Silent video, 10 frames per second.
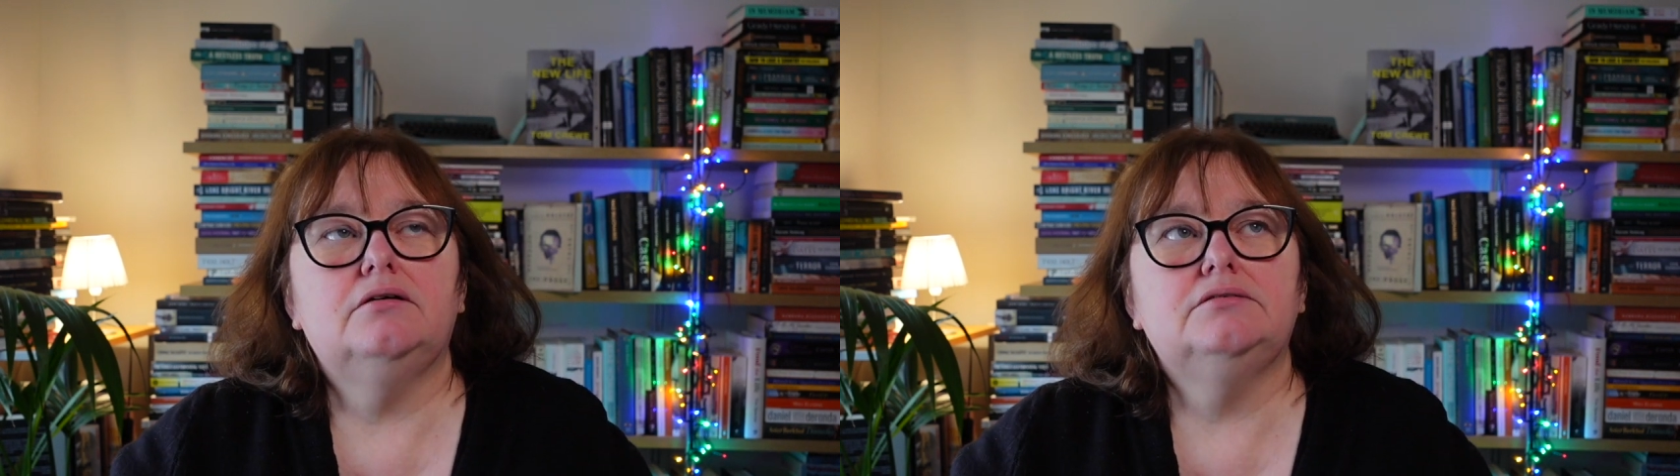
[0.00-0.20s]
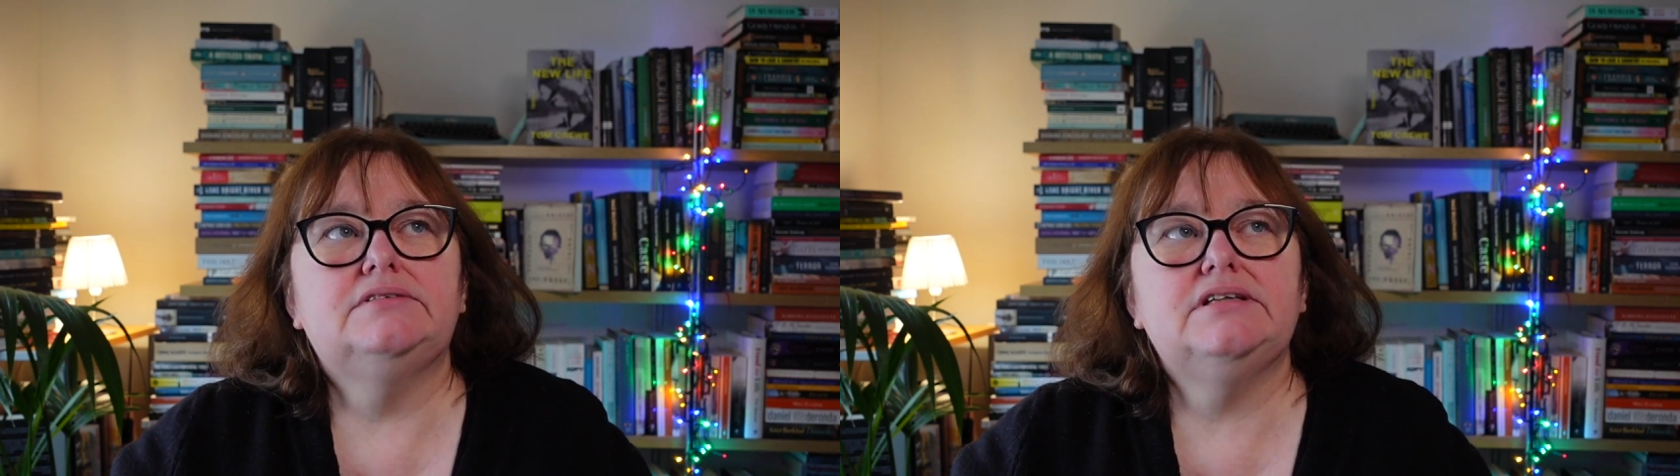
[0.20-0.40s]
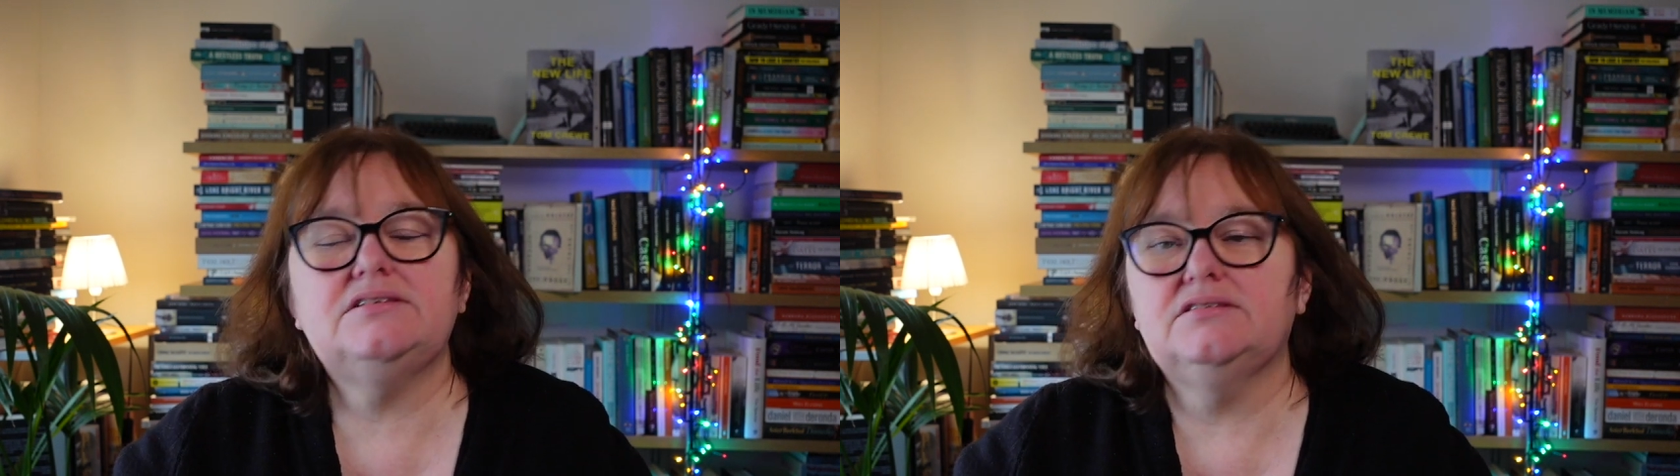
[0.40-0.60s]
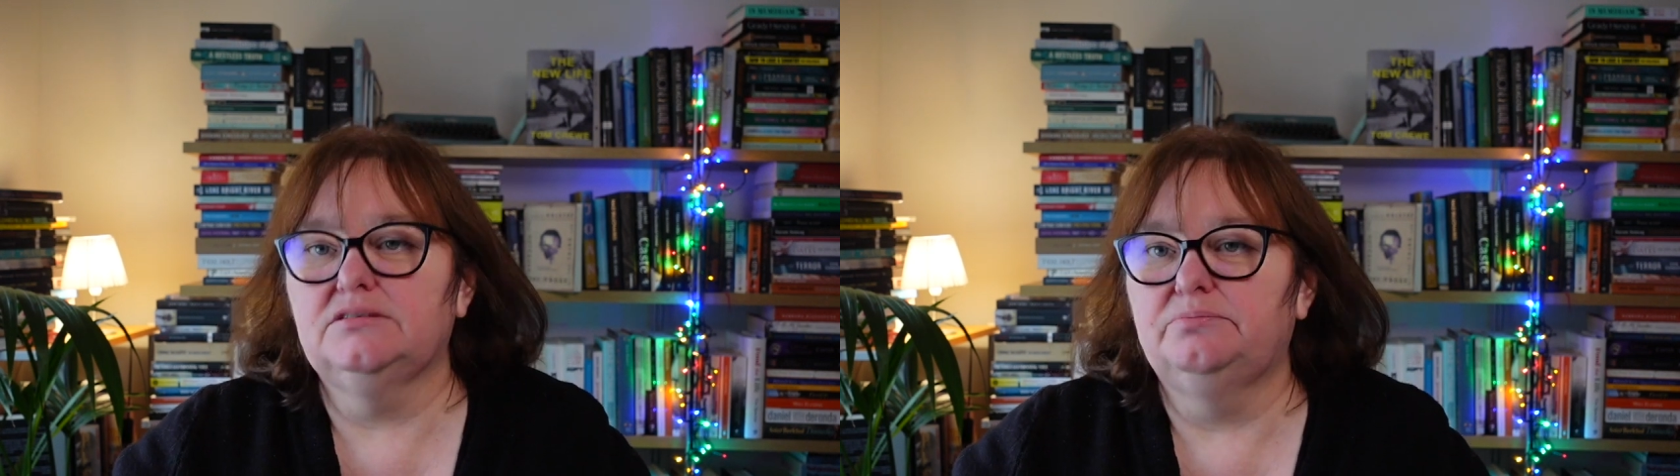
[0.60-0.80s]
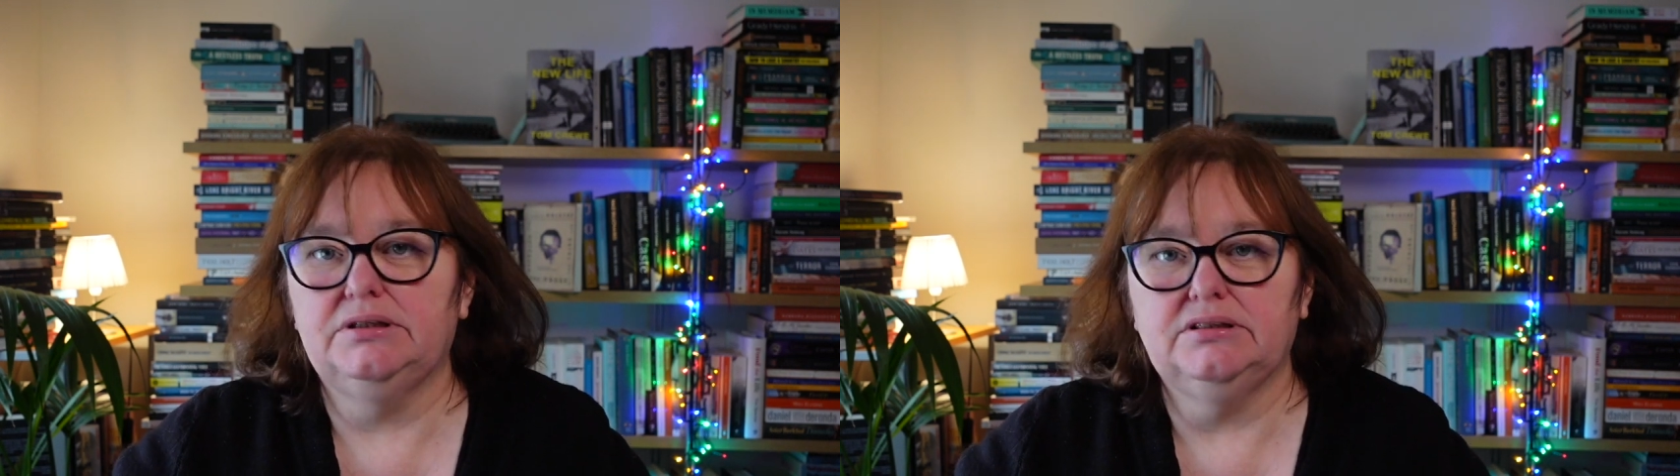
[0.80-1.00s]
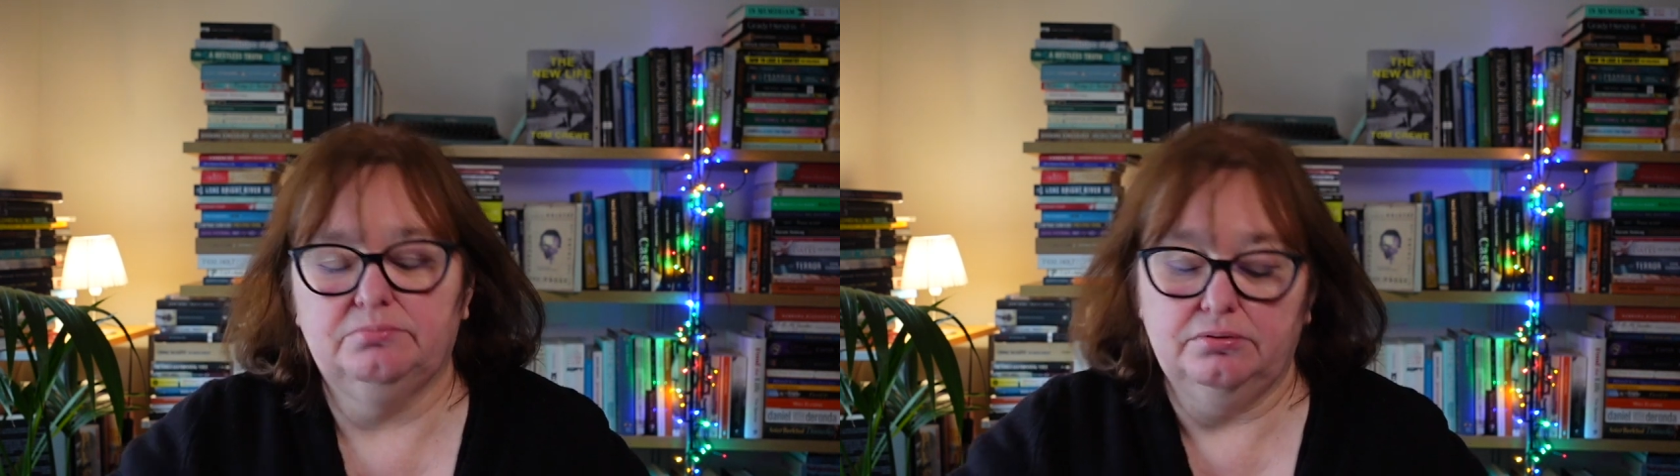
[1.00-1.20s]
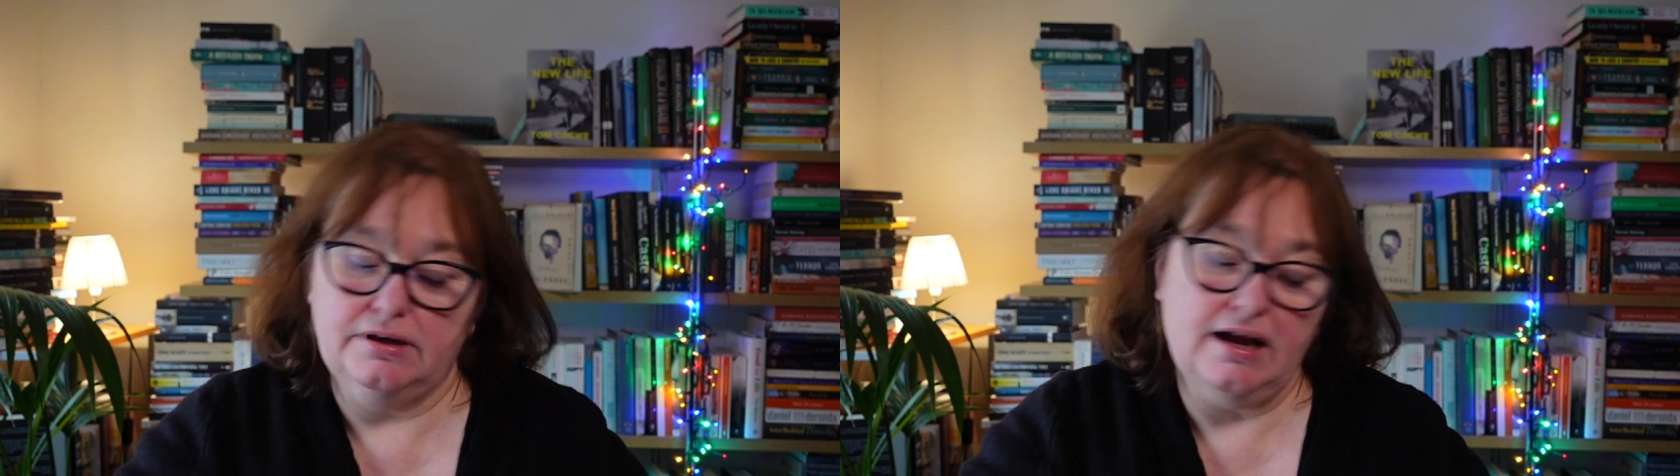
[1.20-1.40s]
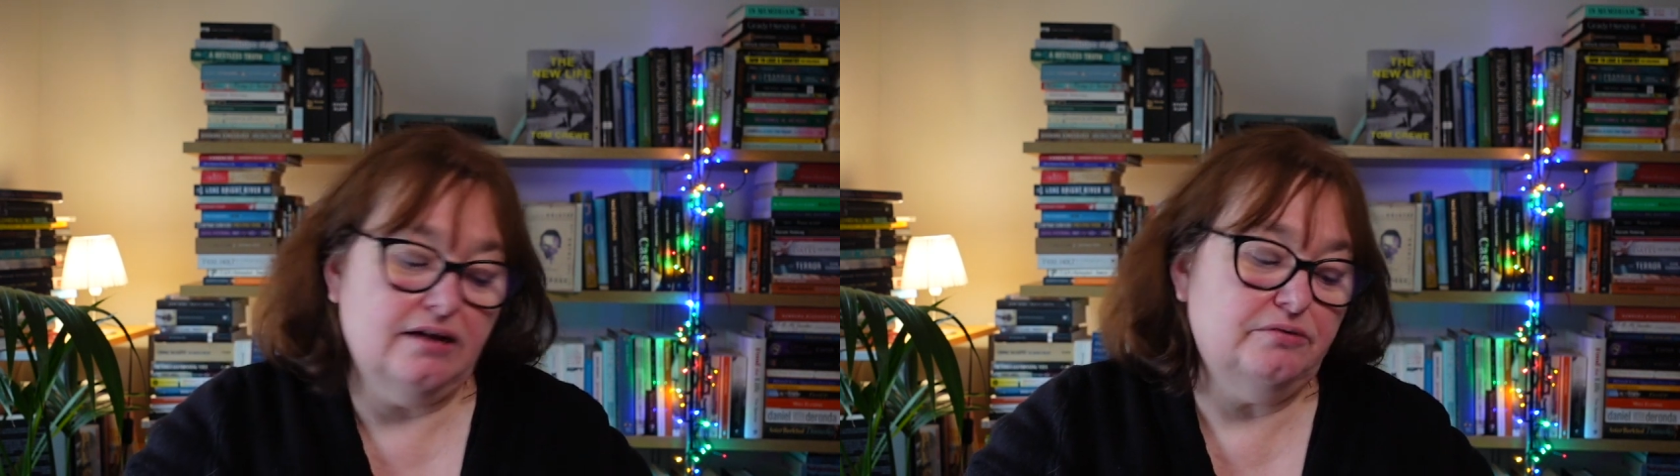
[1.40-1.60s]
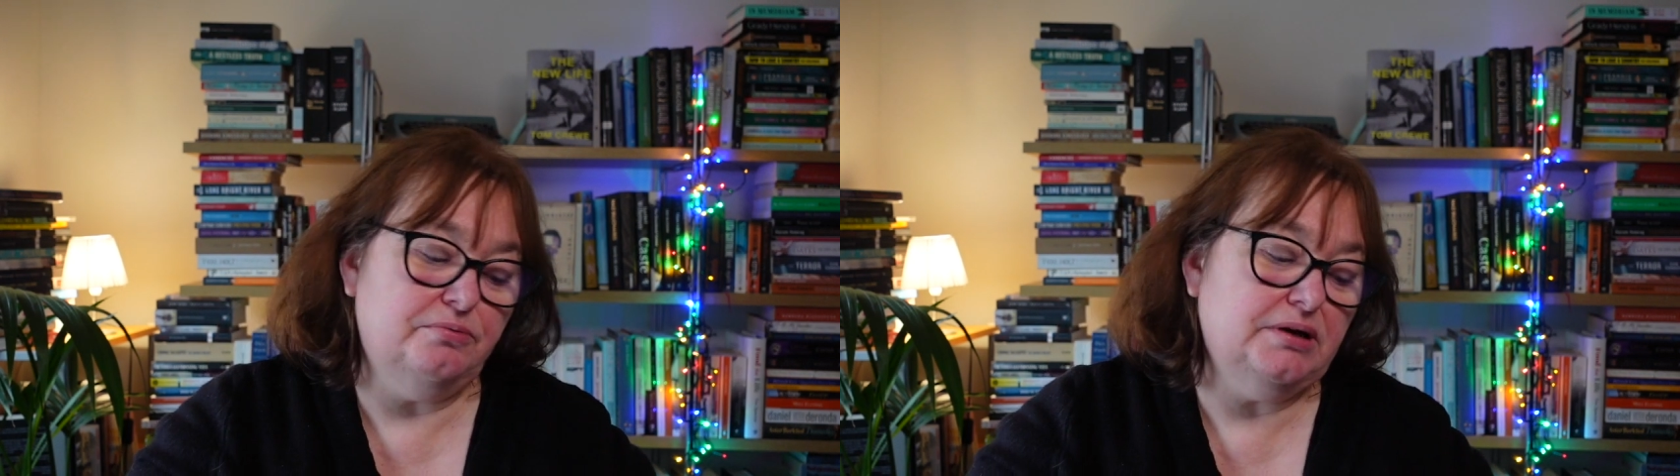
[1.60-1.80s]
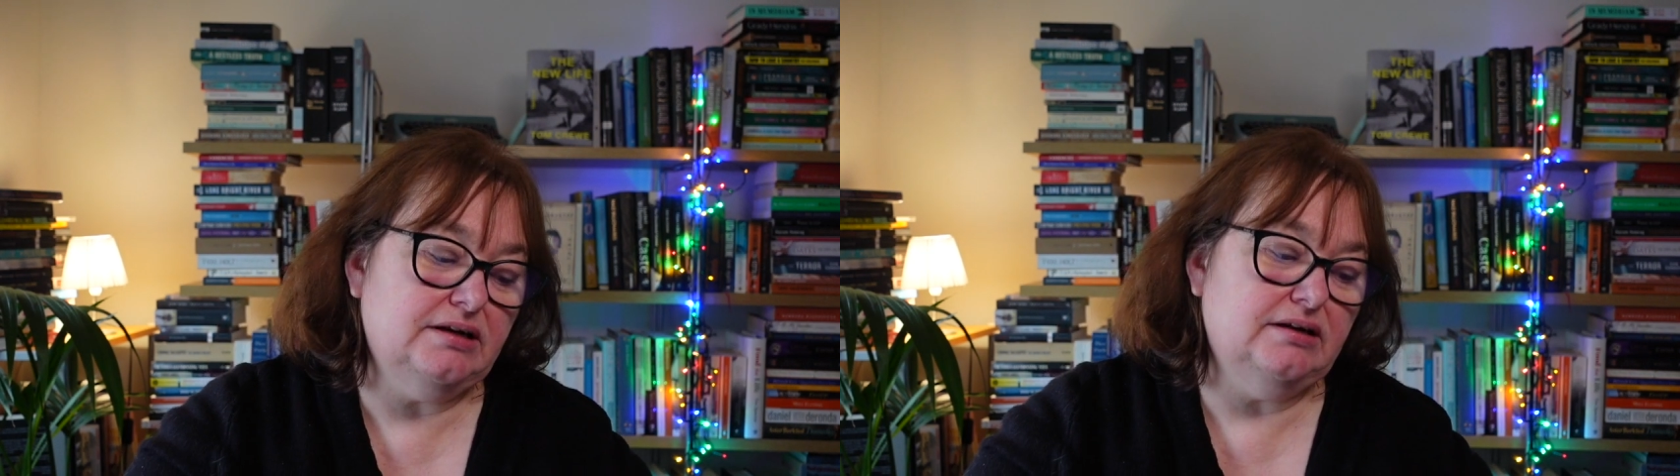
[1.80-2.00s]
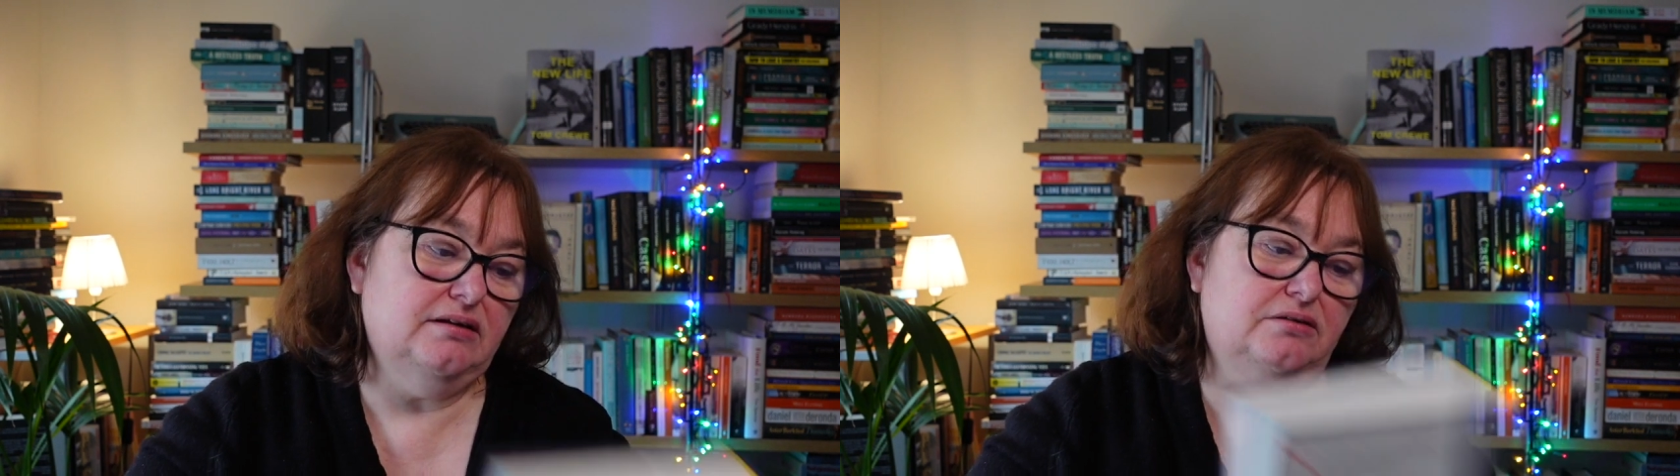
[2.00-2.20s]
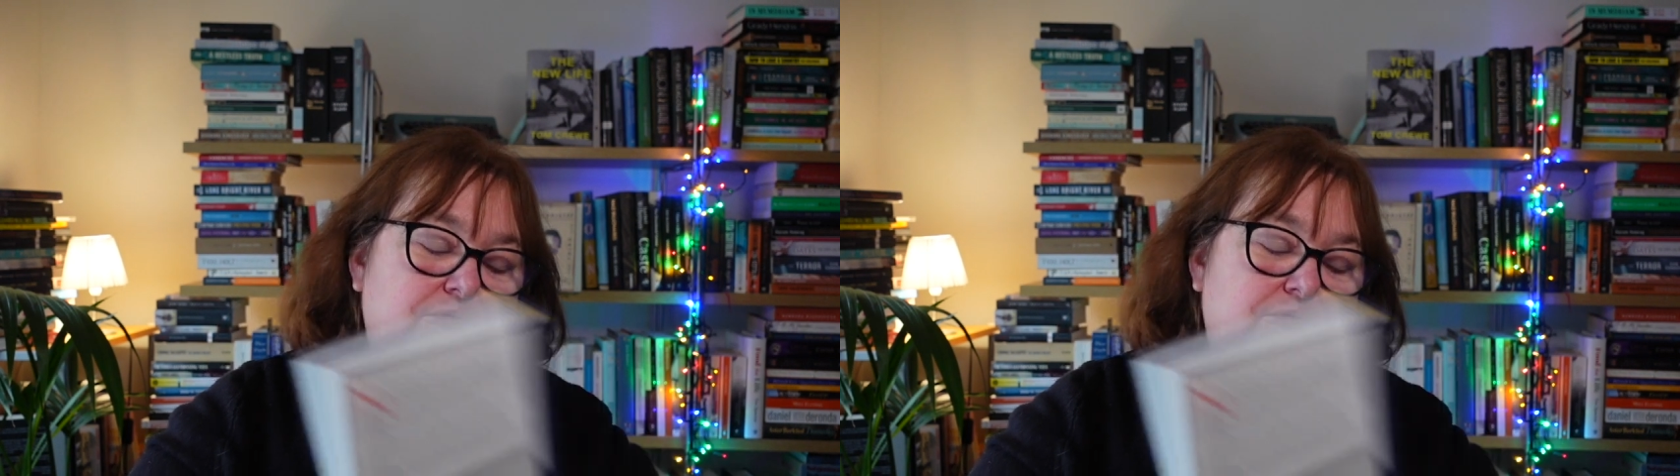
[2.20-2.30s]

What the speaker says: This is a brilliant book. I really,